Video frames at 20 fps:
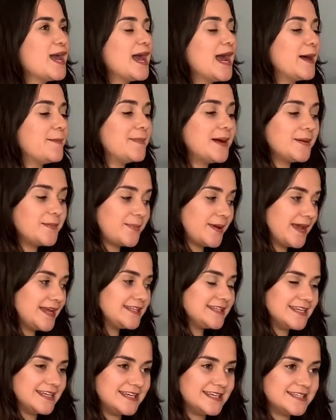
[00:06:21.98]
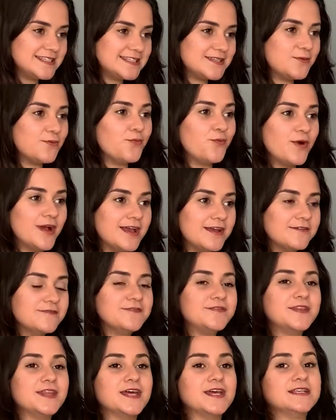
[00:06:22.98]
I might pair these
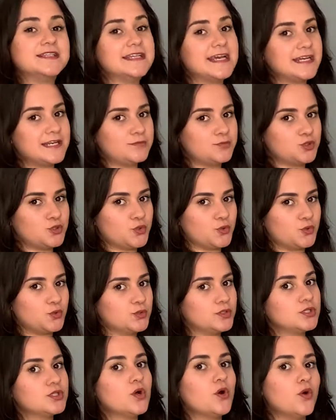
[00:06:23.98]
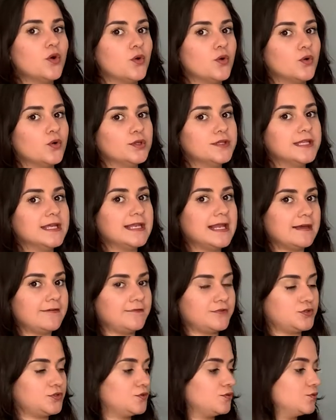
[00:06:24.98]
with the denim shorts or the
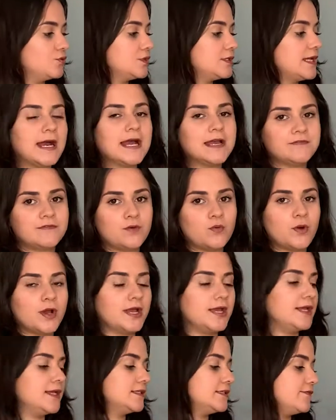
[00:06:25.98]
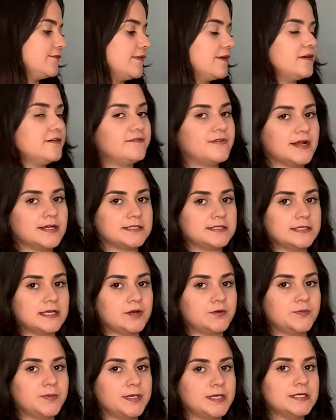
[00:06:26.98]
leather shorts. Either way, it's a very
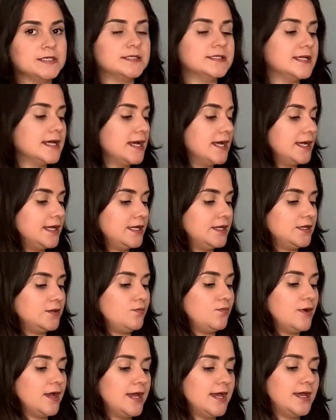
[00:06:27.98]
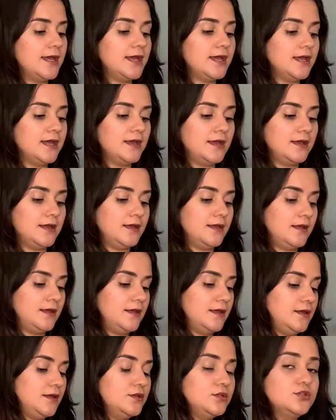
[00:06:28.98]
versatile piece that I can wear
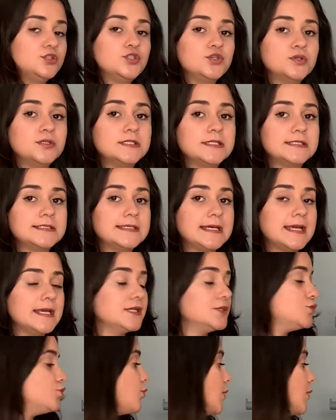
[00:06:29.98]
during the day as